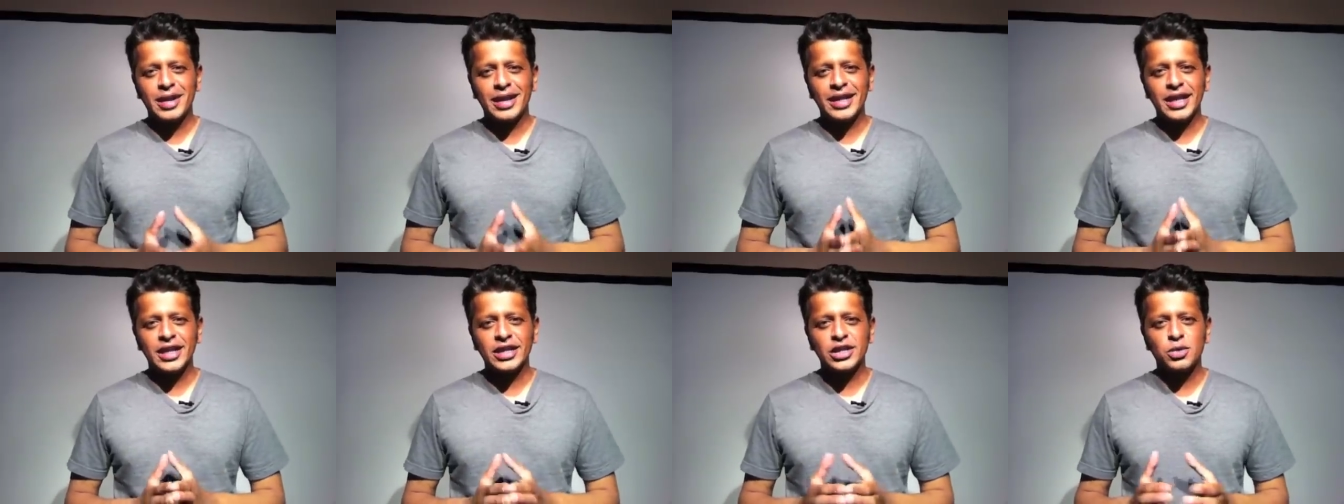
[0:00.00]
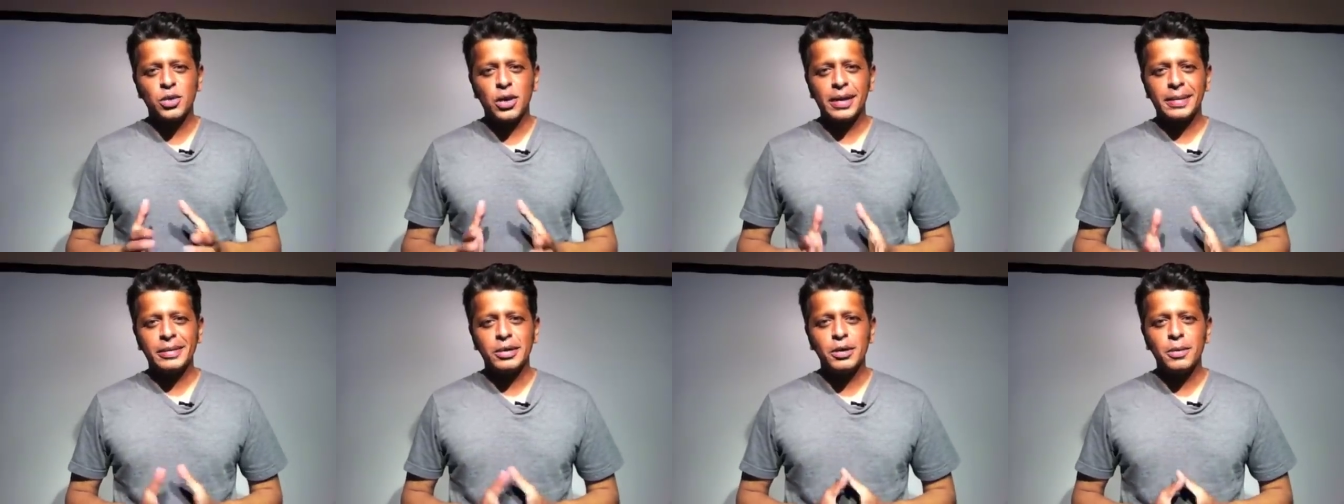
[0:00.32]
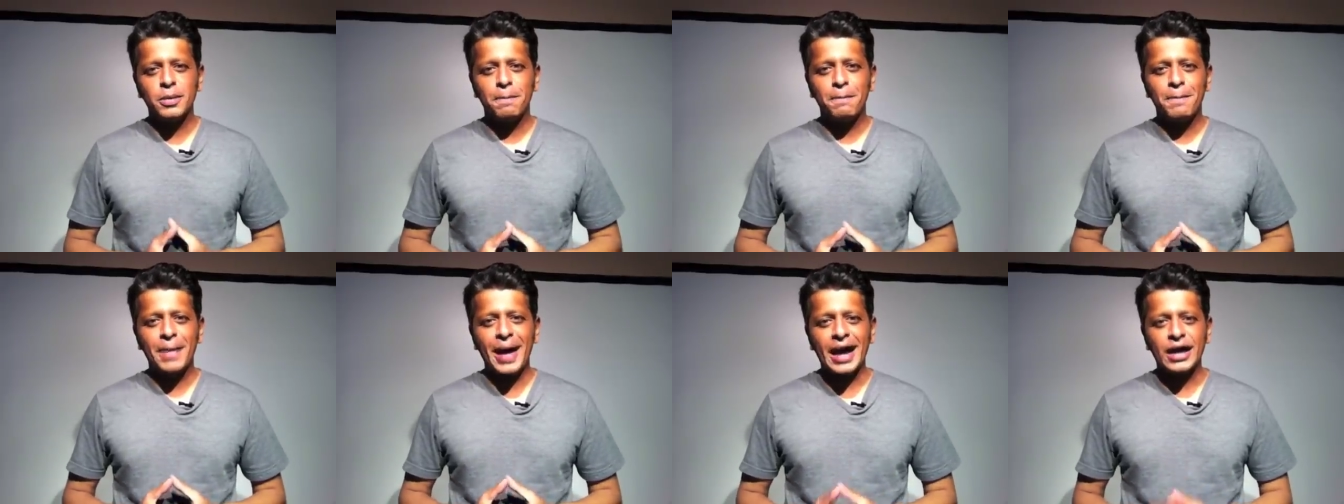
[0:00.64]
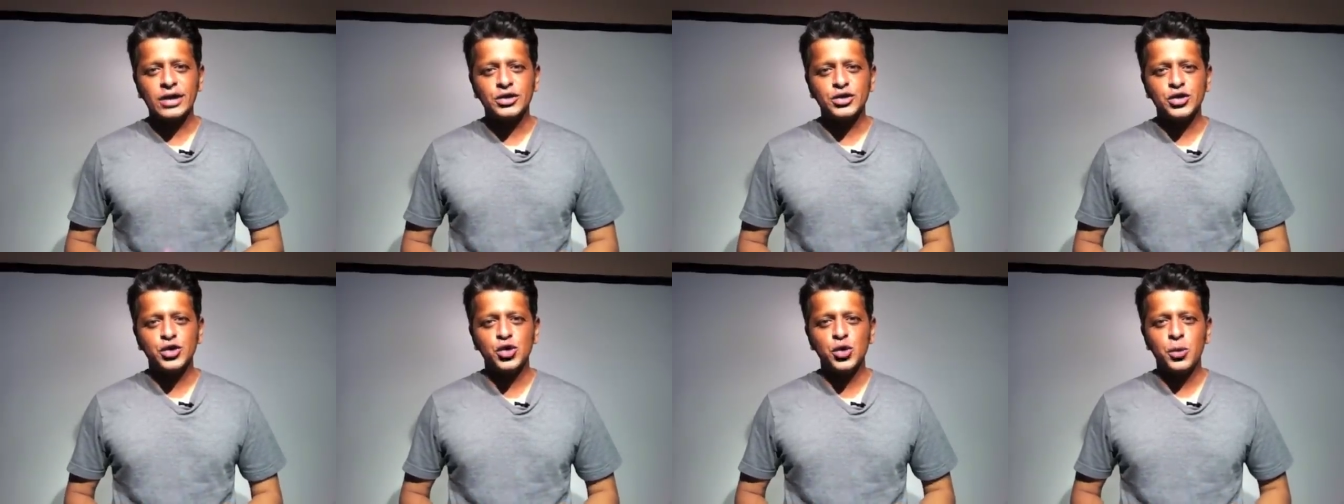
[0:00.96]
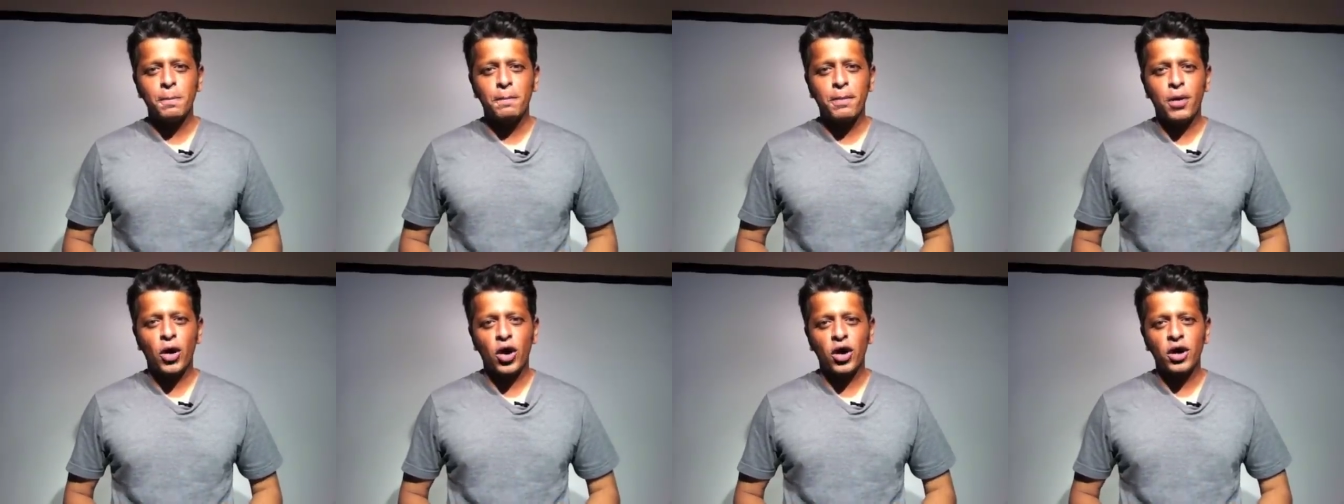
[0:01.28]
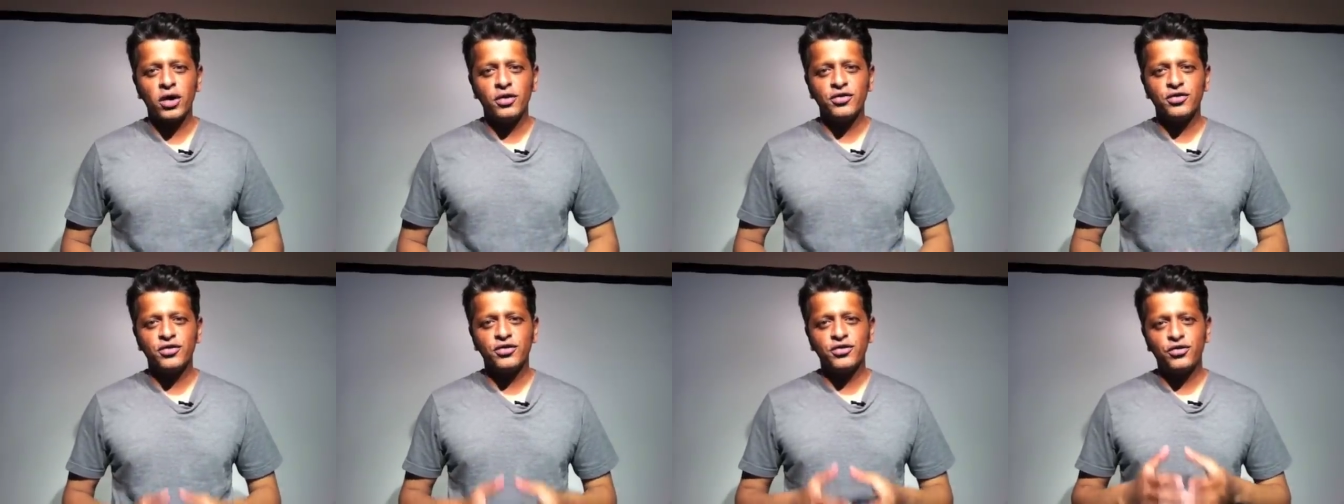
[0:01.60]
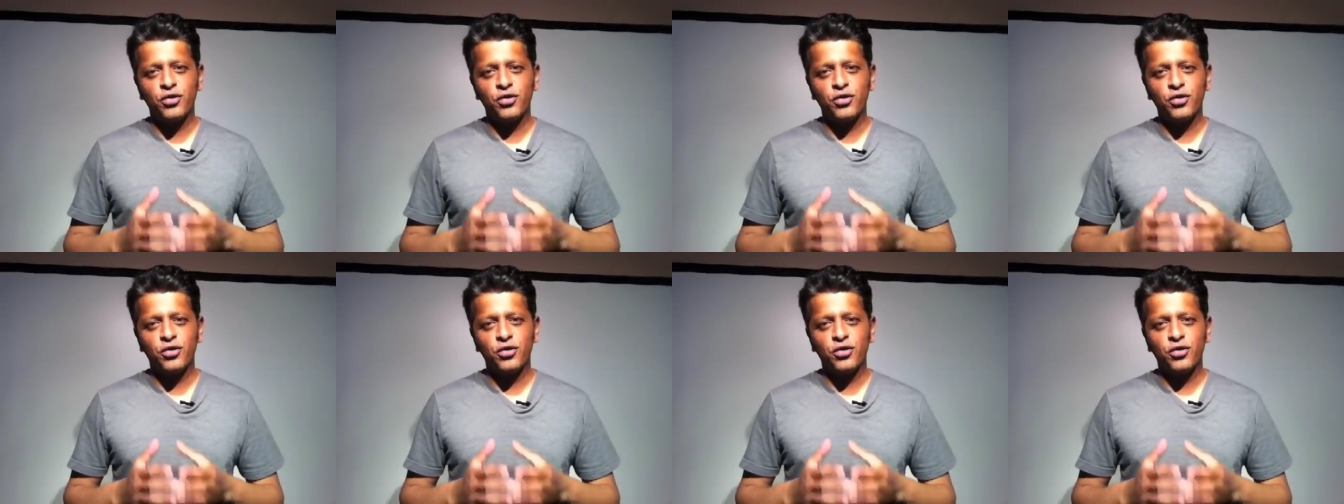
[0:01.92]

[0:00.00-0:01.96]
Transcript: I'd like to welcome you back to part